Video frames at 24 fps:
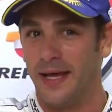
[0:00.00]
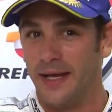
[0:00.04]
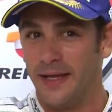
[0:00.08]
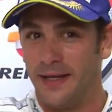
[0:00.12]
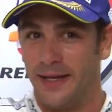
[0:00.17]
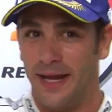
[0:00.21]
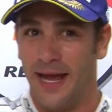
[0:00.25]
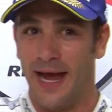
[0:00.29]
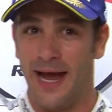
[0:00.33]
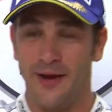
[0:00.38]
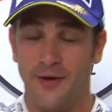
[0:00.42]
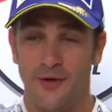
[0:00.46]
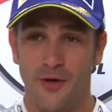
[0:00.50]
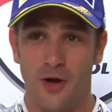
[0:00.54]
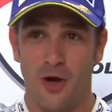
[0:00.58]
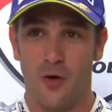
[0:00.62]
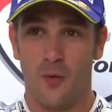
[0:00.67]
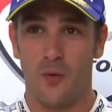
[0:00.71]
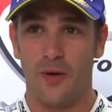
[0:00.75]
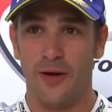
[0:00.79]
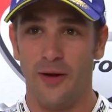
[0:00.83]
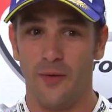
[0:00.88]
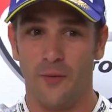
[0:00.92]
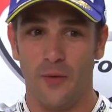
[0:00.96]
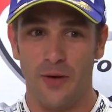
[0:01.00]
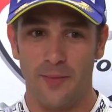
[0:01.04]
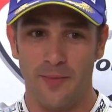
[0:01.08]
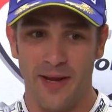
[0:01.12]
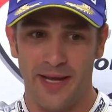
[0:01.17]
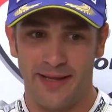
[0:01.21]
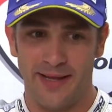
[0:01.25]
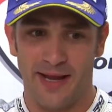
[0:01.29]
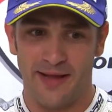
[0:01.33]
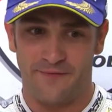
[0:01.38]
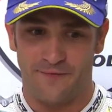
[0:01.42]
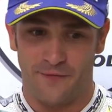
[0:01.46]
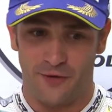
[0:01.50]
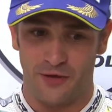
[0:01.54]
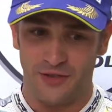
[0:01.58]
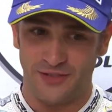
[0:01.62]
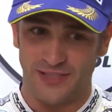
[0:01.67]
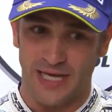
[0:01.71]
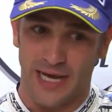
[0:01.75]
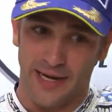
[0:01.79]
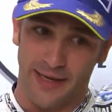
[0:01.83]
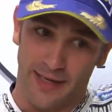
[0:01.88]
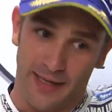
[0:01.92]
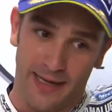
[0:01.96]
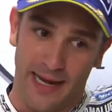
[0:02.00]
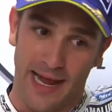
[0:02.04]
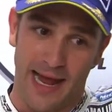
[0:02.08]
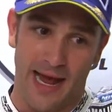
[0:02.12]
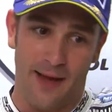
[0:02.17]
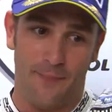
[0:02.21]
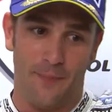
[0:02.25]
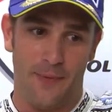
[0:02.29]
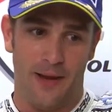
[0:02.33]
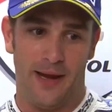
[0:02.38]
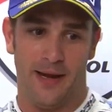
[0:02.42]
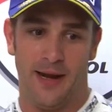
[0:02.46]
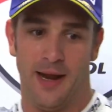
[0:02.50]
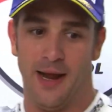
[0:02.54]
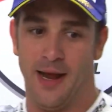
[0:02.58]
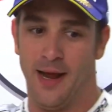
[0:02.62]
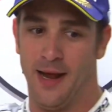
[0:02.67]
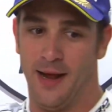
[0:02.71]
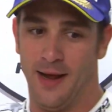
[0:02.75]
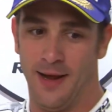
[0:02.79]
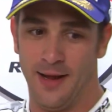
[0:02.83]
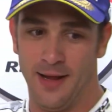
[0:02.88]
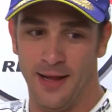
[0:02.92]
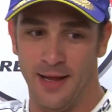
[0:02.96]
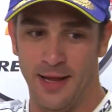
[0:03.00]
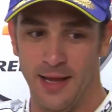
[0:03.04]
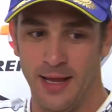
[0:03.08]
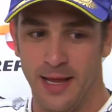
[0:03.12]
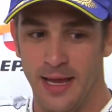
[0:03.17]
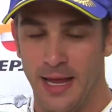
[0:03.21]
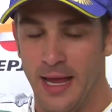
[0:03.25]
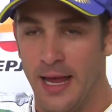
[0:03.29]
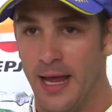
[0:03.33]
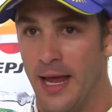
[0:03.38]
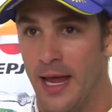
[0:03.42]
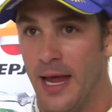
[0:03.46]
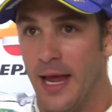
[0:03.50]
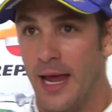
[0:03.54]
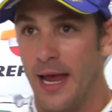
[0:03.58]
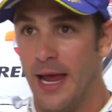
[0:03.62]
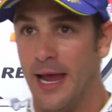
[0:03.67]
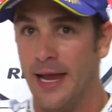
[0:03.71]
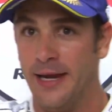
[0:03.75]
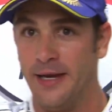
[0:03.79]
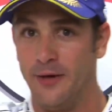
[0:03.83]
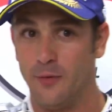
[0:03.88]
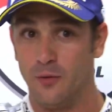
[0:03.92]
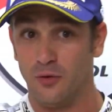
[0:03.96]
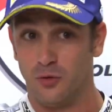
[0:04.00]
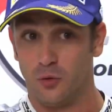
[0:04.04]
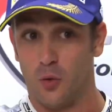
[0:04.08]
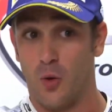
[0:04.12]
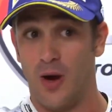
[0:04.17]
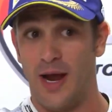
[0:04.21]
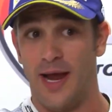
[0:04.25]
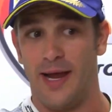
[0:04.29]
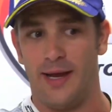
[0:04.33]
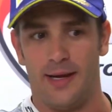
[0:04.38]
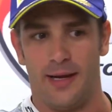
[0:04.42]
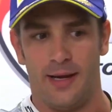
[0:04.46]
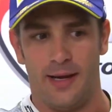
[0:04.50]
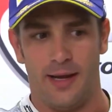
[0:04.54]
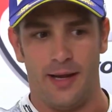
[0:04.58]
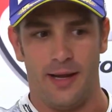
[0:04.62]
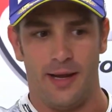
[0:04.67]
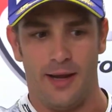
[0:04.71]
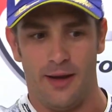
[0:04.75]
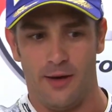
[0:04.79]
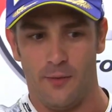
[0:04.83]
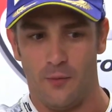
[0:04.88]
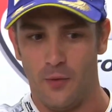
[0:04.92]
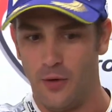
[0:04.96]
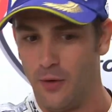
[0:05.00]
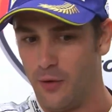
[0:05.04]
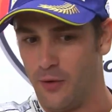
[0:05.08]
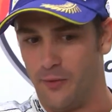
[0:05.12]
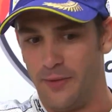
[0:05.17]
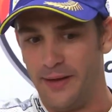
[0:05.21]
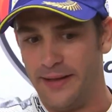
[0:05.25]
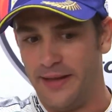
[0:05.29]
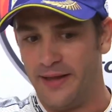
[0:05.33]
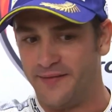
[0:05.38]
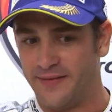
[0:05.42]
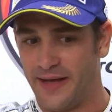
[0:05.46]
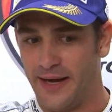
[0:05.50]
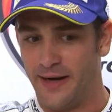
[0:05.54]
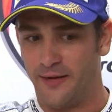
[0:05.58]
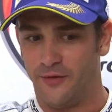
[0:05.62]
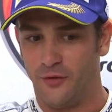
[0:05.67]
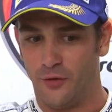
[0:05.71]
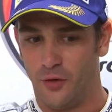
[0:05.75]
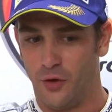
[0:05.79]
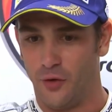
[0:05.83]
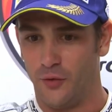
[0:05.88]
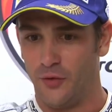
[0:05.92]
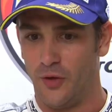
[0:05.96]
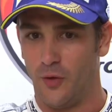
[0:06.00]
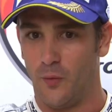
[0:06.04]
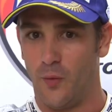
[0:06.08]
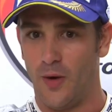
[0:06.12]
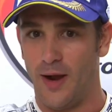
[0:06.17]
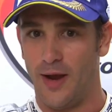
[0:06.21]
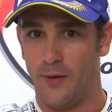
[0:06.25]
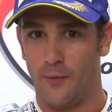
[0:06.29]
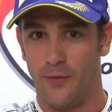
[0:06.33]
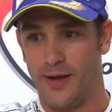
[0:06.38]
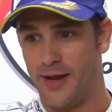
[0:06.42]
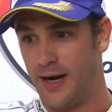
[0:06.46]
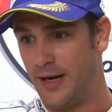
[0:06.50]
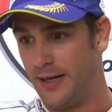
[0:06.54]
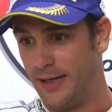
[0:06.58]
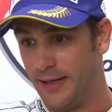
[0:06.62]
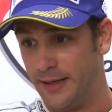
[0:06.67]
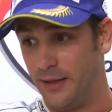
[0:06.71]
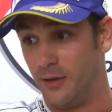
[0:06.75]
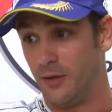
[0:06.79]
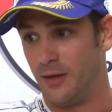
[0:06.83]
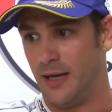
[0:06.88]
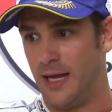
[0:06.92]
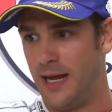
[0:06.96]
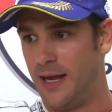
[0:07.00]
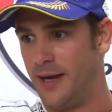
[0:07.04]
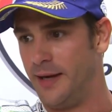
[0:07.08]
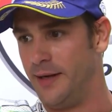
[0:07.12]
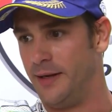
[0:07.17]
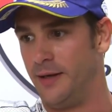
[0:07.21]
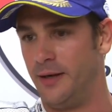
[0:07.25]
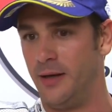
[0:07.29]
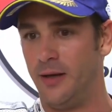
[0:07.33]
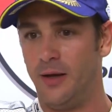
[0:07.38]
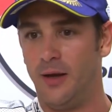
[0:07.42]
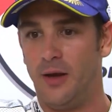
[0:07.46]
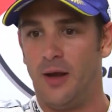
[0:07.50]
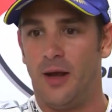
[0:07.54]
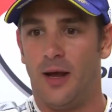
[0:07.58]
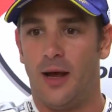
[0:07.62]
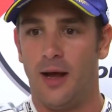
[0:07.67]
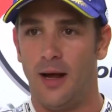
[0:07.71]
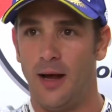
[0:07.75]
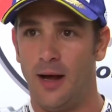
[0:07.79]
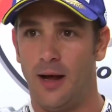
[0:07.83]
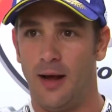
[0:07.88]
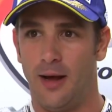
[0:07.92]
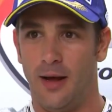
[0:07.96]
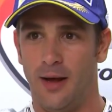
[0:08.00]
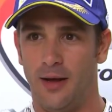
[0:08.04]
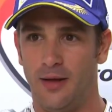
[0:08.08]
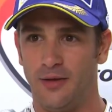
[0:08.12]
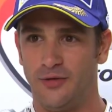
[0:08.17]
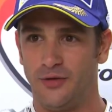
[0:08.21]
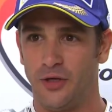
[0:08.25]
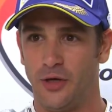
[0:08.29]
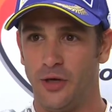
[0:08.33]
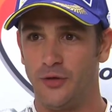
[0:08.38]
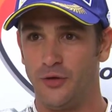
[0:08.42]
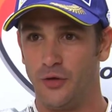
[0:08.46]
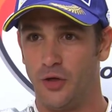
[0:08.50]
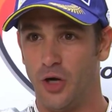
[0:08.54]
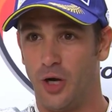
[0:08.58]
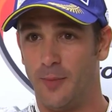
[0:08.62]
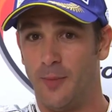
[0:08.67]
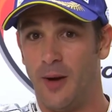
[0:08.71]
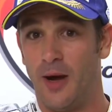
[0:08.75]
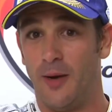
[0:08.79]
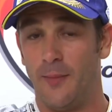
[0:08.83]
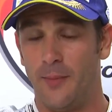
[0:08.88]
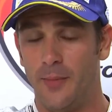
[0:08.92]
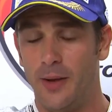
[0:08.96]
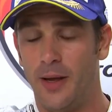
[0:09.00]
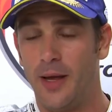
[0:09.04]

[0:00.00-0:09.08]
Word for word: Yeah, you know, we, we, we made that first sighting lap and uh, and it was wet and we already decided to go with the wet. We had a little line uh, starting to come up.